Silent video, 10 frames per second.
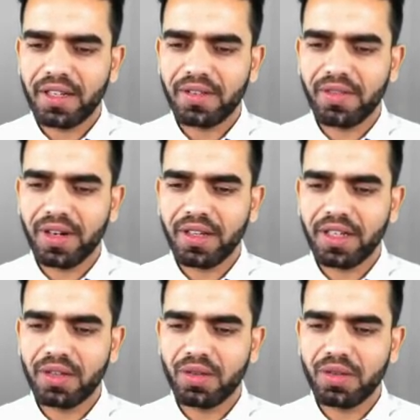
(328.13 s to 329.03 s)
what they
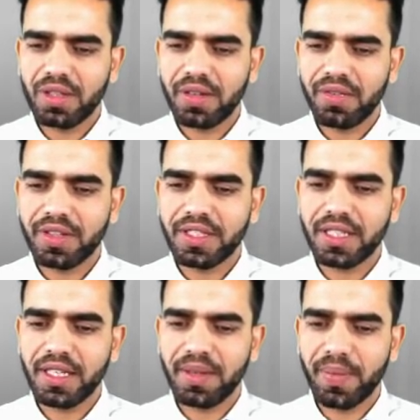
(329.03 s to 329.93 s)
do, they
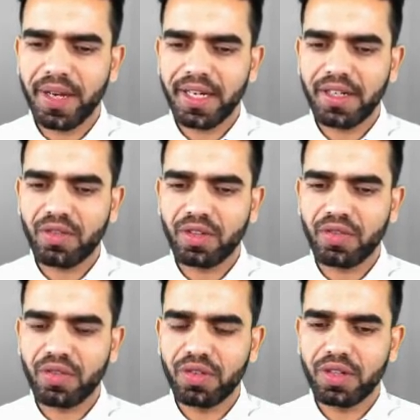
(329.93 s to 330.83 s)
physically break down the
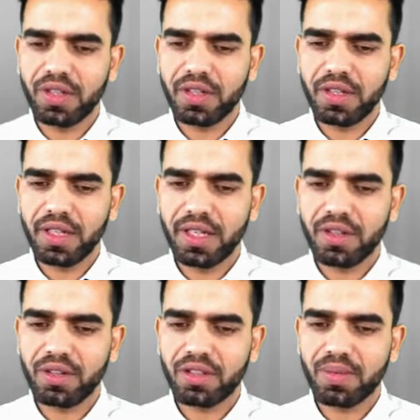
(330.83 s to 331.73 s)
food into
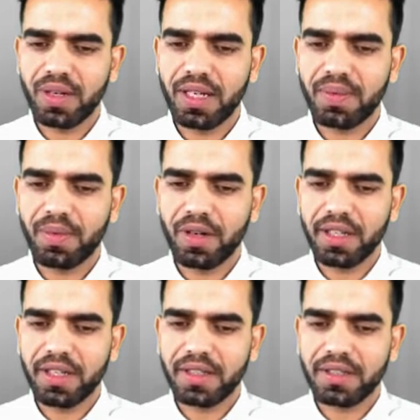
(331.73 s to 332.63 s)
the smaller
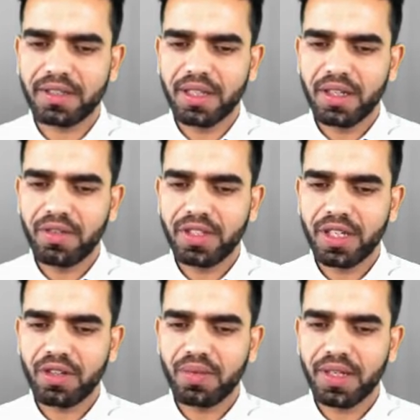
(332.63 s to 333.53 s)
particles which
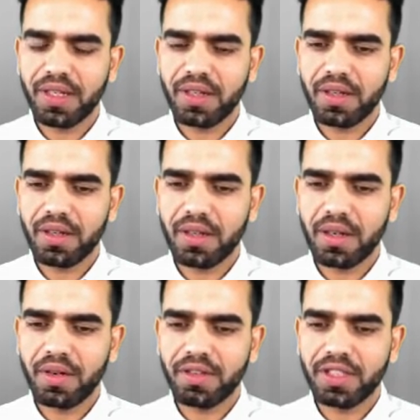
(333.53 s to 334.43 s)
are to be
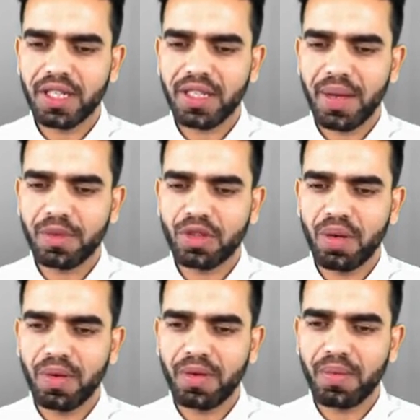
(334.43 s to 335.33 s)
which are the
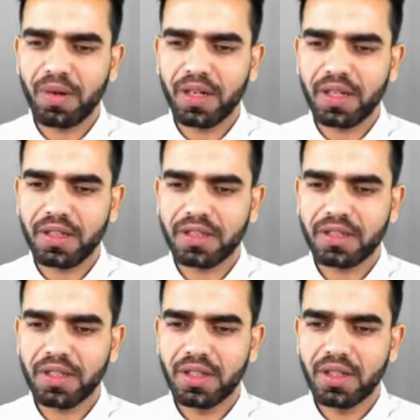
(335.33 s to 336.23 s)
absorbable particles.
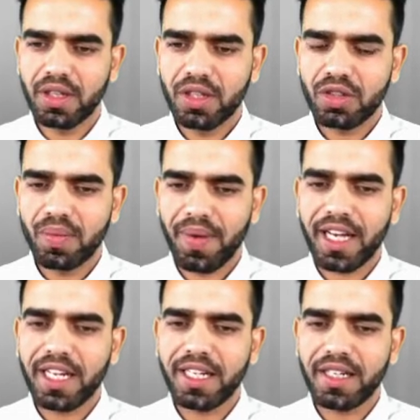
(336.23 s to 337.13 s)
So
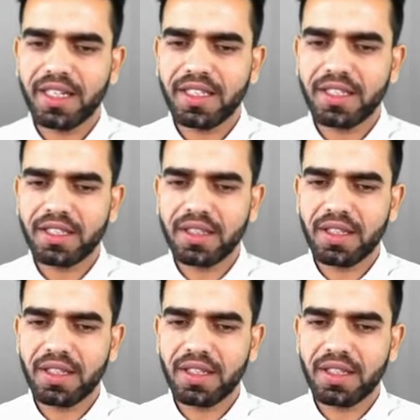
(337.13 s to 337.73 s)
mechanical digestion,